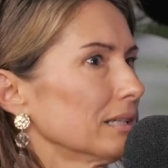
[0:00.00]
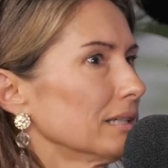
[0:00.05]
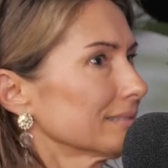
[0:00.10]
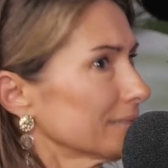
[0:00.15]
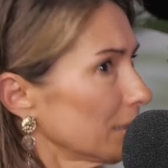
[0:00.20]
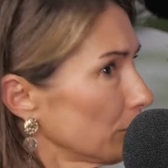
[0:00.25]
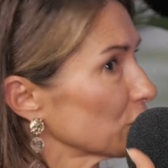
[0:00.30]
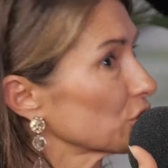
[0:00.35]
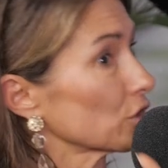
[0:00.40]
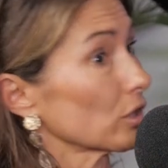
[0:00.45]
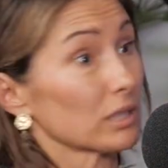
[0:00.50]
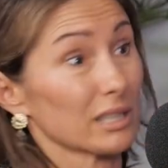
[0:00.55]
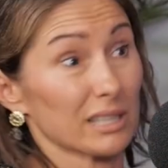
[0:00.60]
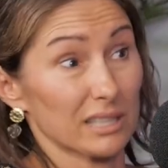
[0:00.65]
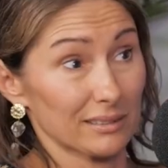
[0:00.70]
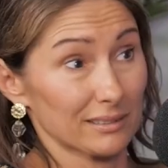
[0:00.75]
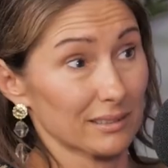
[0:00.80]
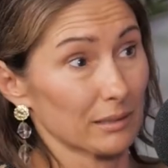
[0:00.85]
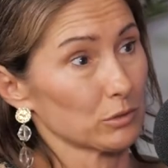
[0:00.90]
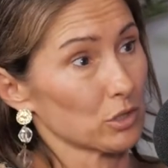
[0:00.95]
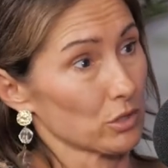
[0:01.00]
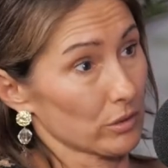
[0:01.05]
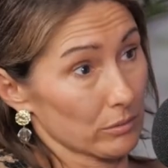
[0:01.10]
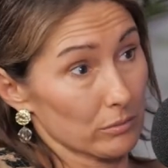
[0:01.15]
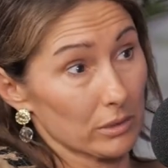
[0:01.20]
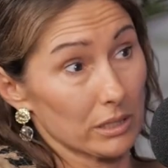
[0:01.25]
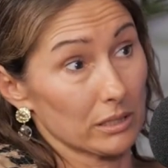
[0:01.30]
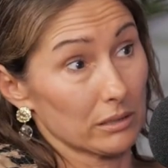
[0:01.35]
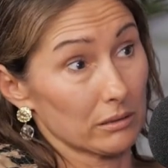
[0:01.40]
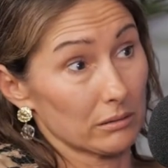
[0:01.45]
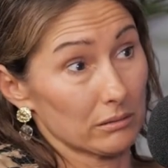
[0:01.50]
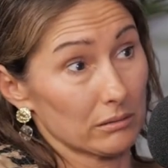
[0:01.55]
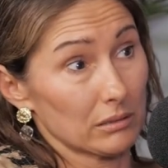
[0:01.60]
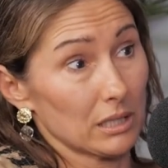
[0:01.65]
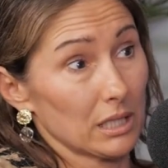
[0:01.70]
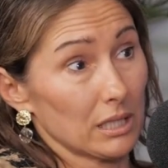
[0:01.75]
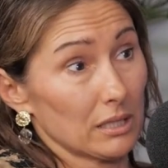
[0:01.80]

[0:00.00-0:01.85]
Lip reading: some are struggling, some are doing well.